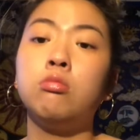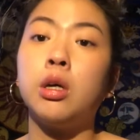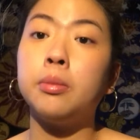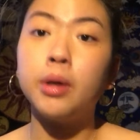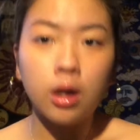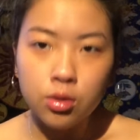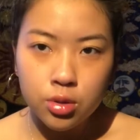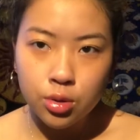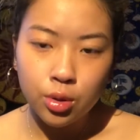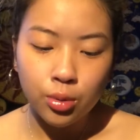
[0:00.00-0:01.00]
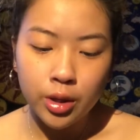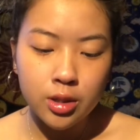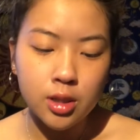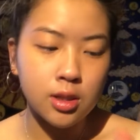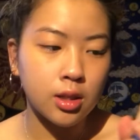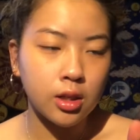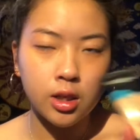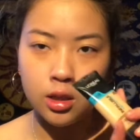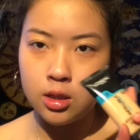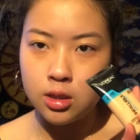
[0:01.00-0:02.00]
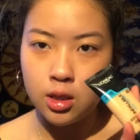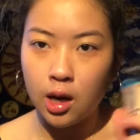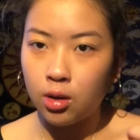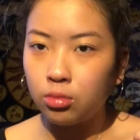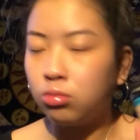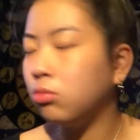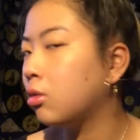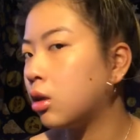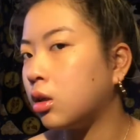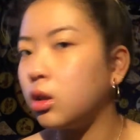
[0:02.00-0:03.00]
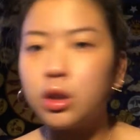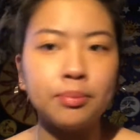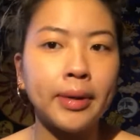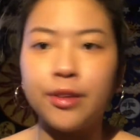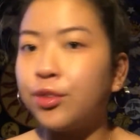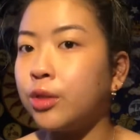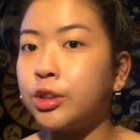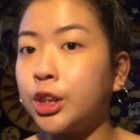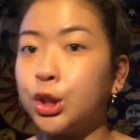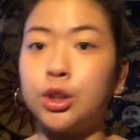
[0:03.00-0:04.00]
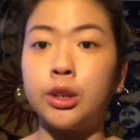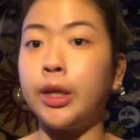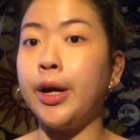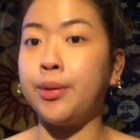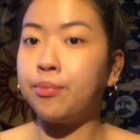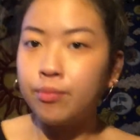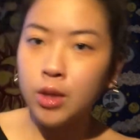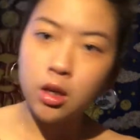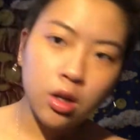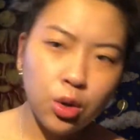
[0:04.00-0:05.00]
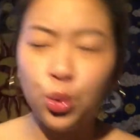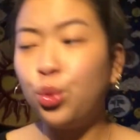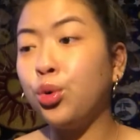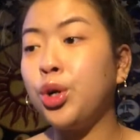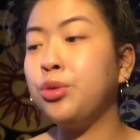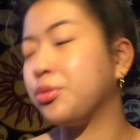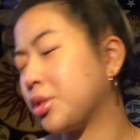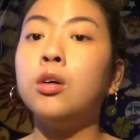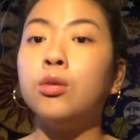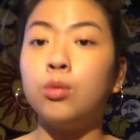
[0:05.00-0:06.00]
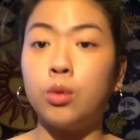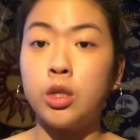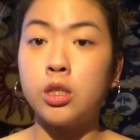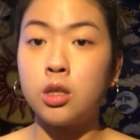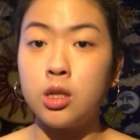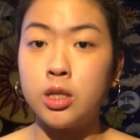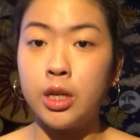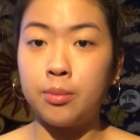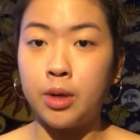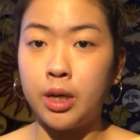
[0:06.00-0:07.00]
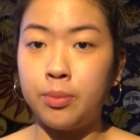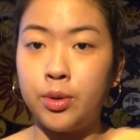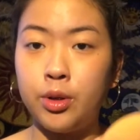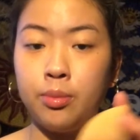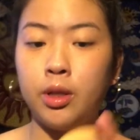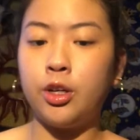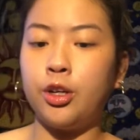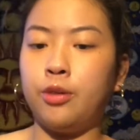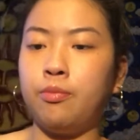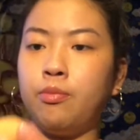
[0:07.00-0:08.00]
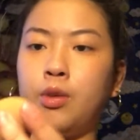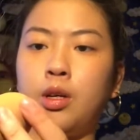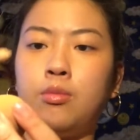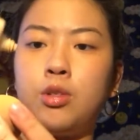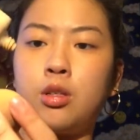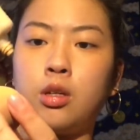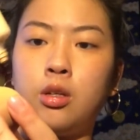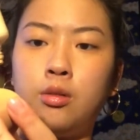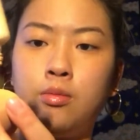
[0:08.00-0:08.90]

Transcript: Maybe I will do a wear test at the end to see how good my foundations stay. Who knows? We're just gonna take my beauty blender and I'm just gonna